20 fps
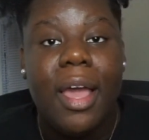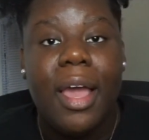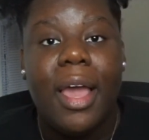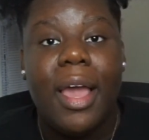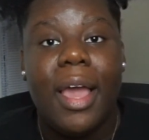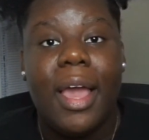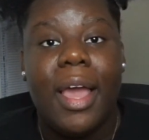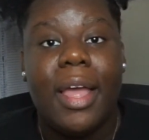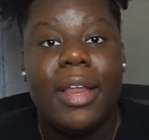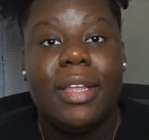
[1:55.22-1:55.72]

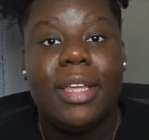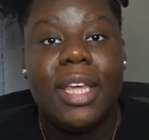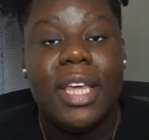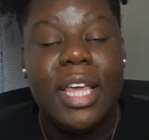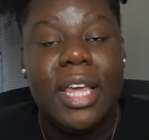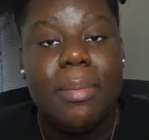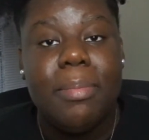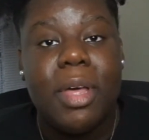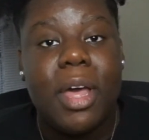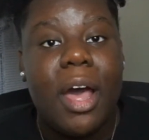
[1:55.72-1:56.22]
And
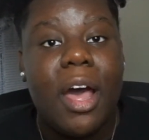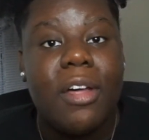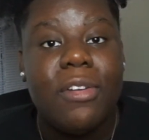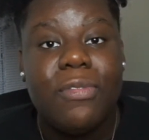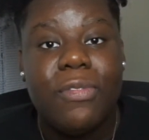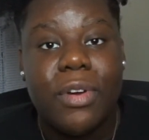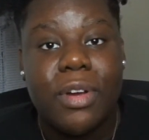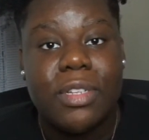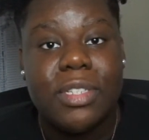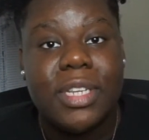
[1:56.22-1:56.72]
keep
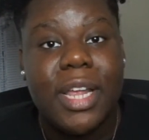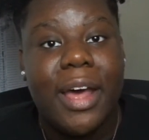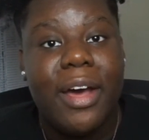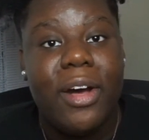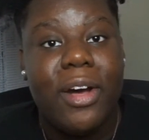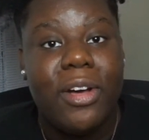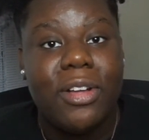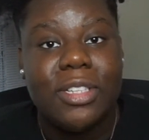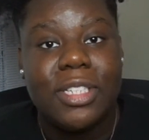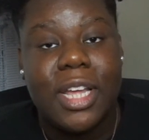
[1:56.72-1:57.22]
God first at
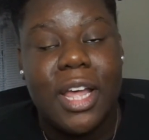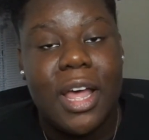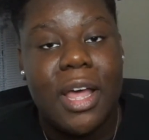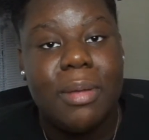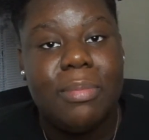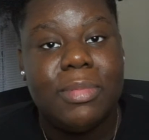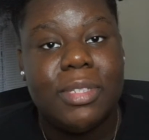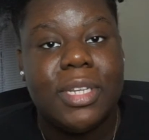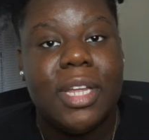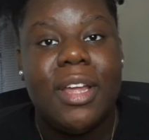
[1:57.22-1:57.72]
all
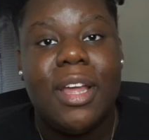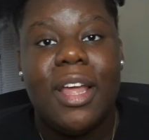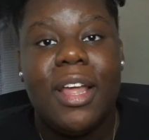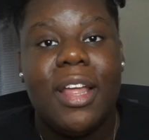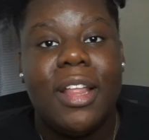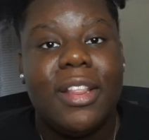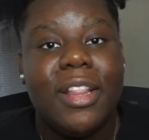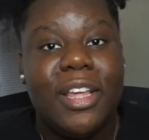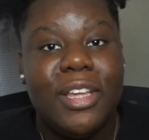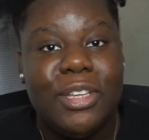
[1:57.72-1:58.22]
times.
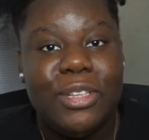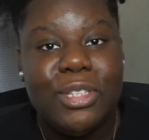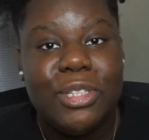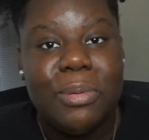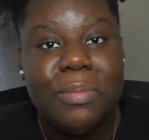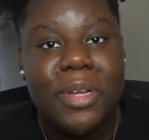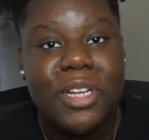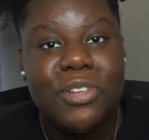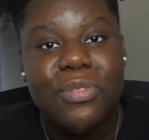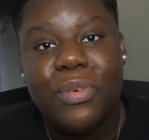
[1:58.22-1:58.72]
Thank you so
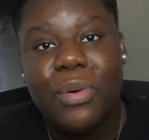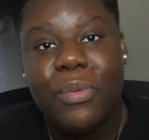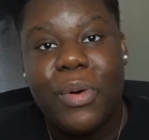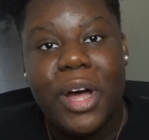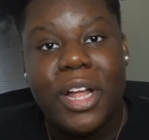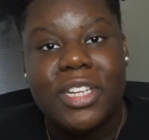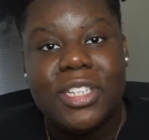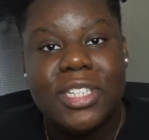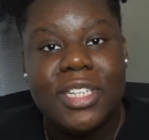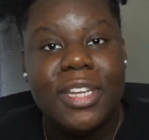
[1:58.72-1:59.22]
much for
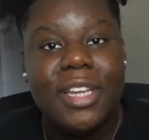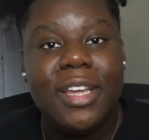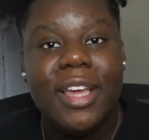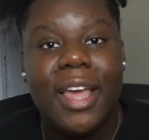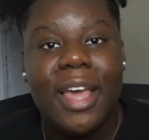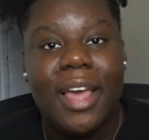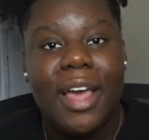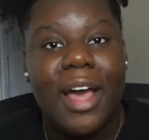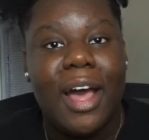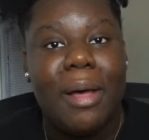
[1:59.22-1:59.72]
watching,
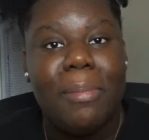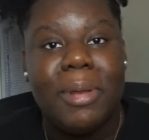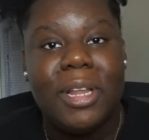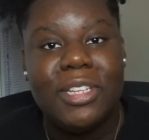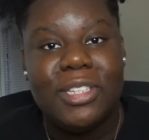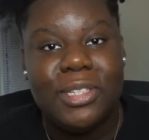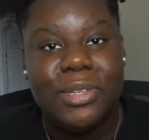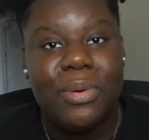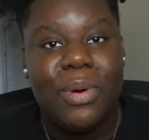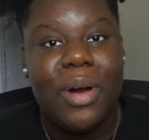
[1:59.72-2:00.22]
and God
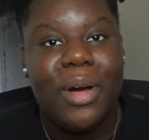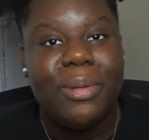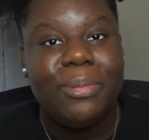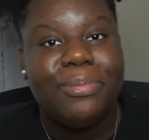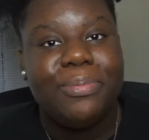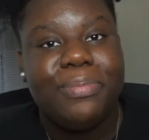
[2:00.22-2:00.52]
bless you all.